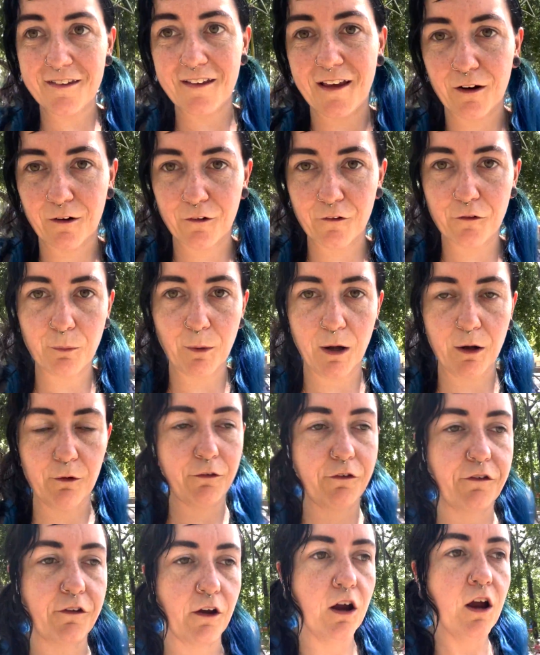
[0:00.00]
here as well.
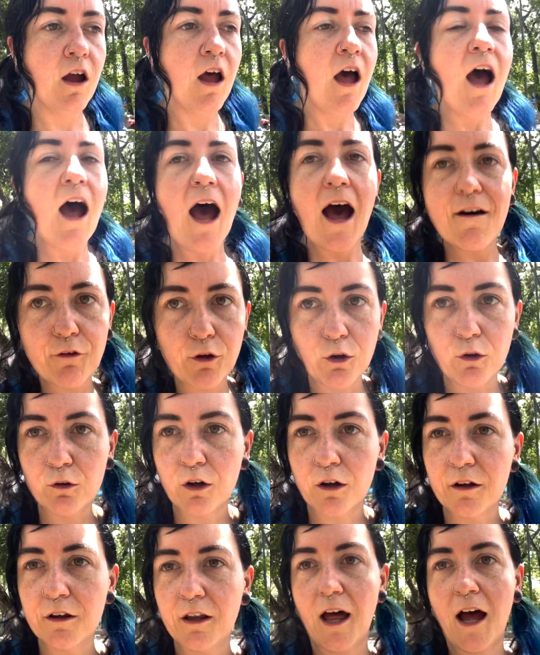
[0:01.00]
So have a look
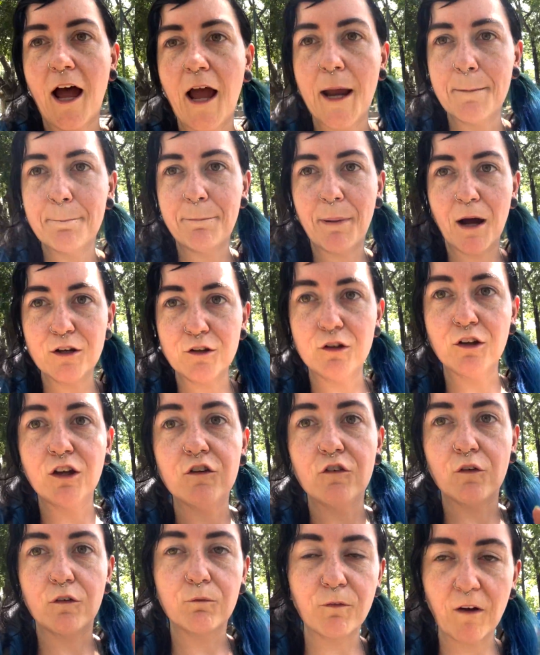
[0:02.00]
online, but you can
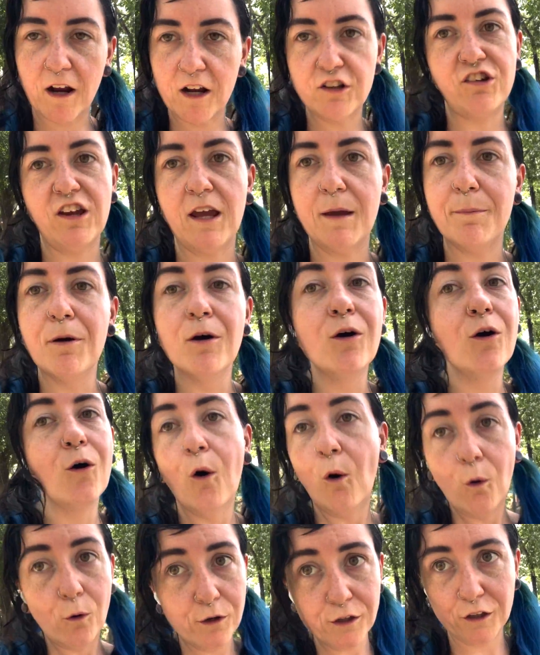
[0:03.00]
do it very cheap,
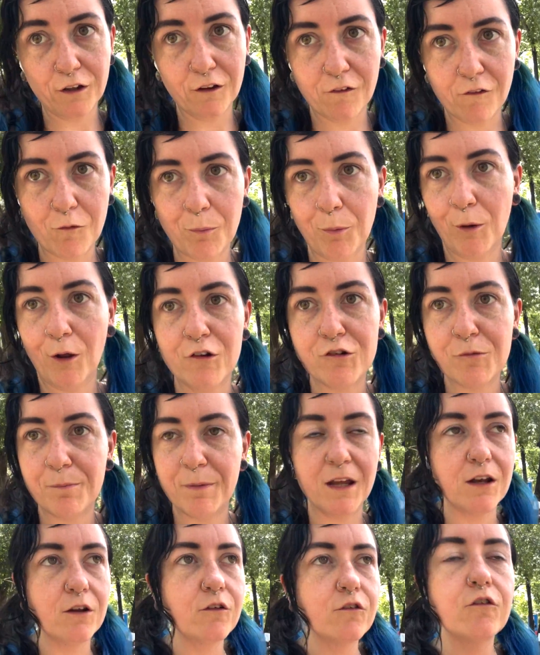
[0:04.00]
or you can splurge a
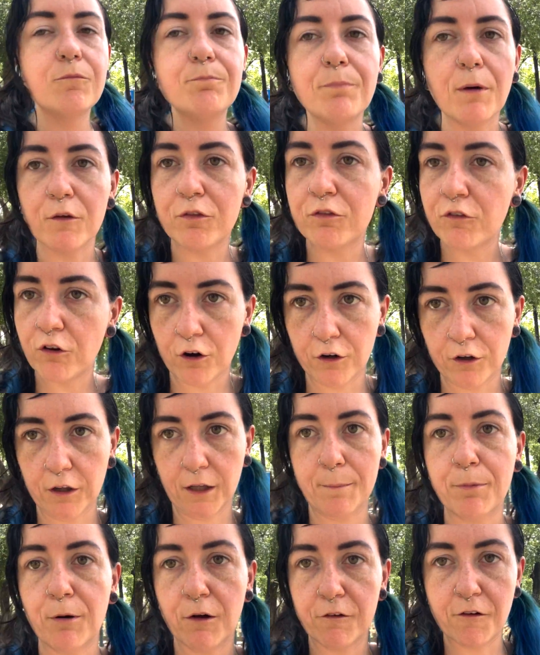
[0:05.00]
bit. It's both
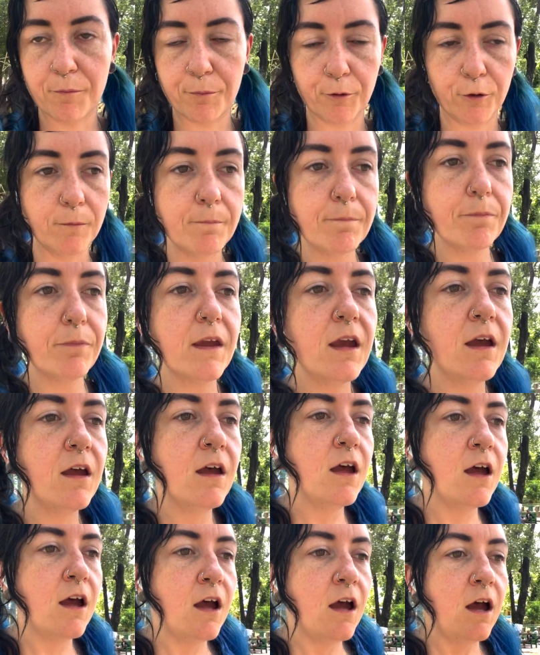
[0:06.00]
totally possible.
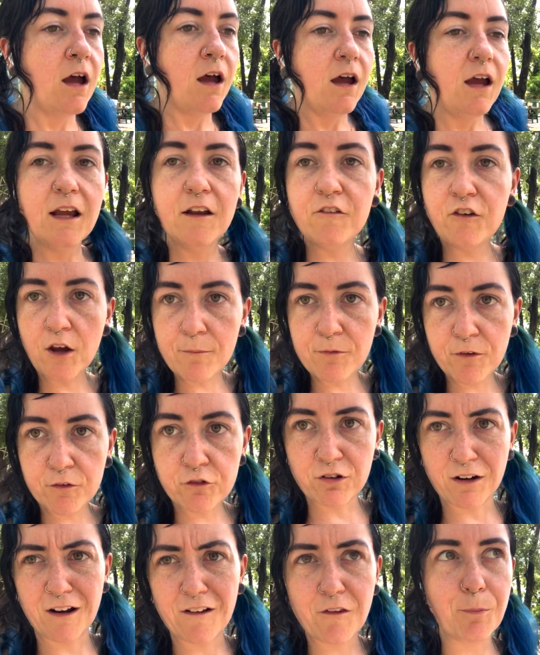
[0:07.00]
In terms of
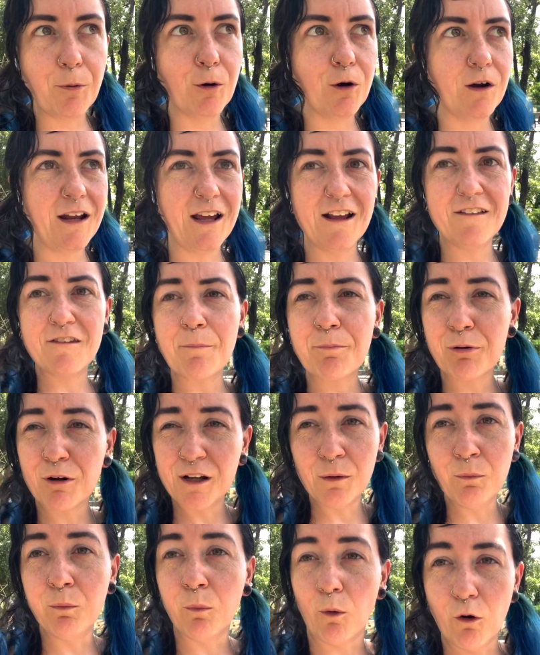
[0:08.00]
transport, it's a
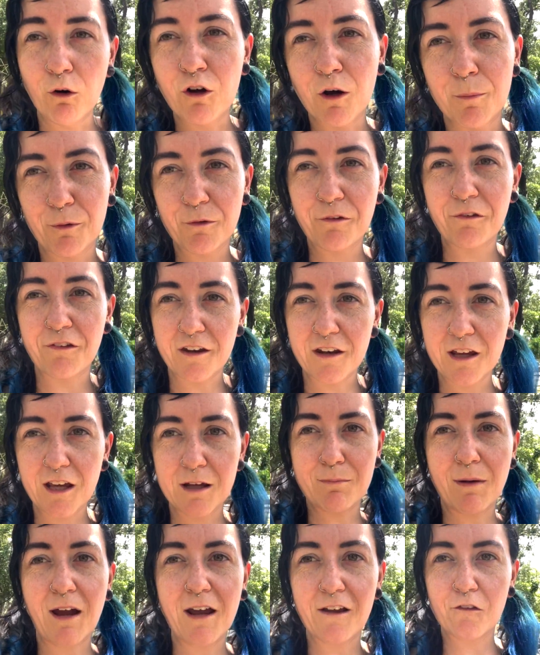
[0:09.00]
pretty walkable city
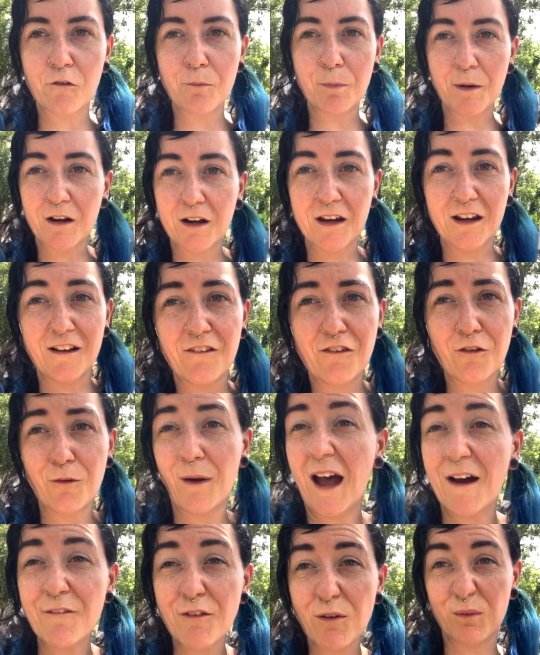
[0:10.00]
in my experience, so I
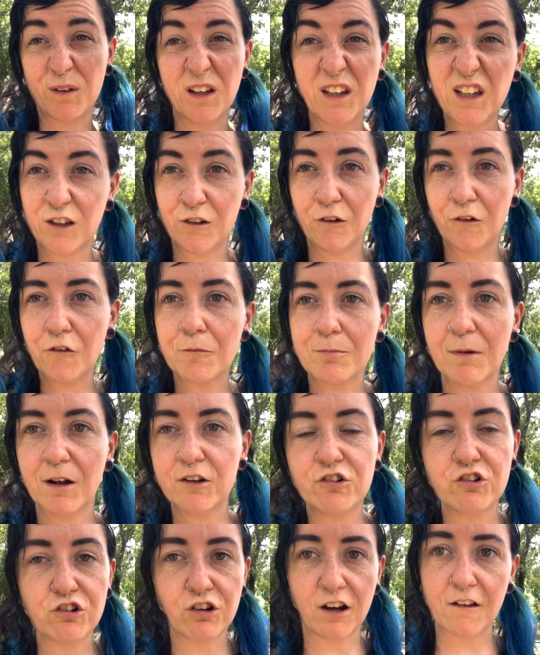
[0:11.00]
haven't really used
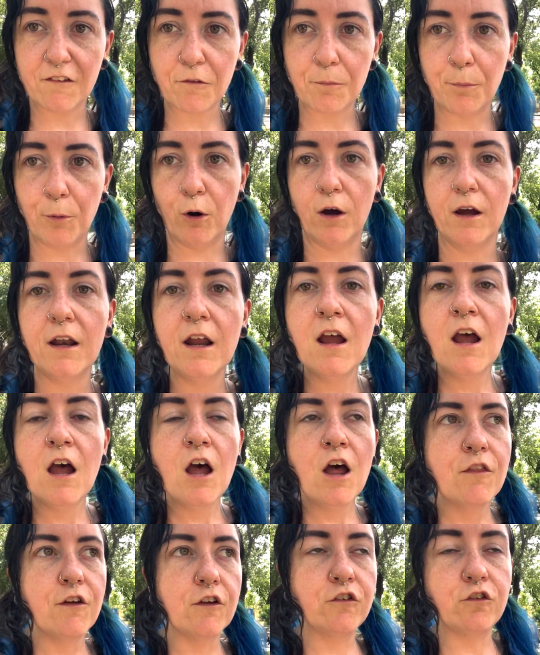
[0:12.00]
much transport.
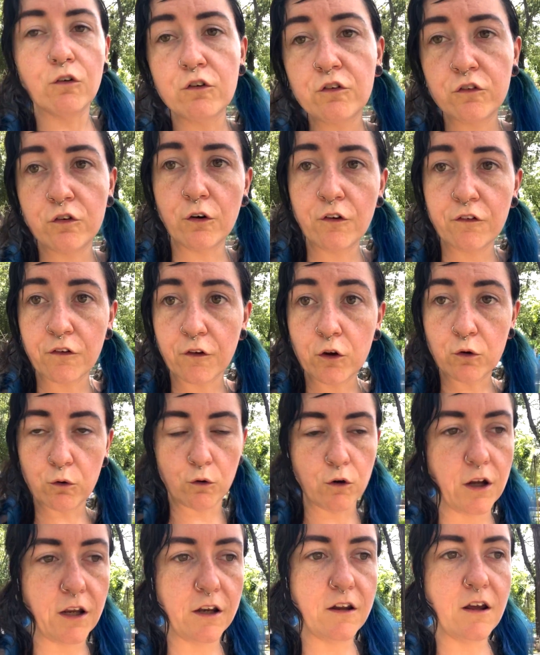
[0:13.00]
The tuk-tuks are
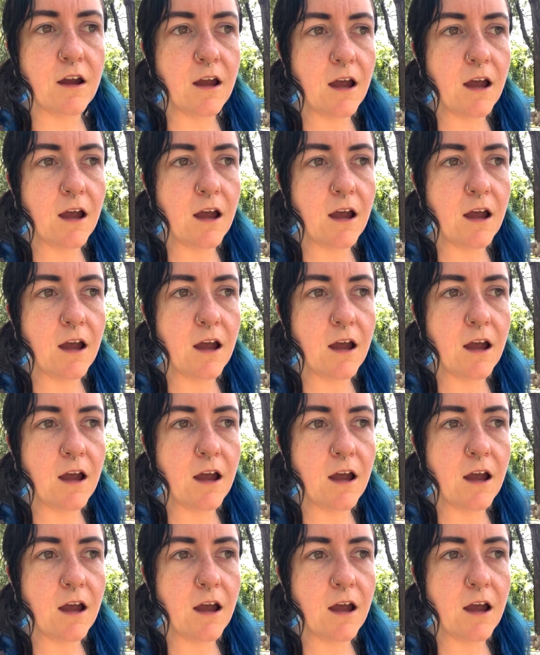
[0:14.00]
good.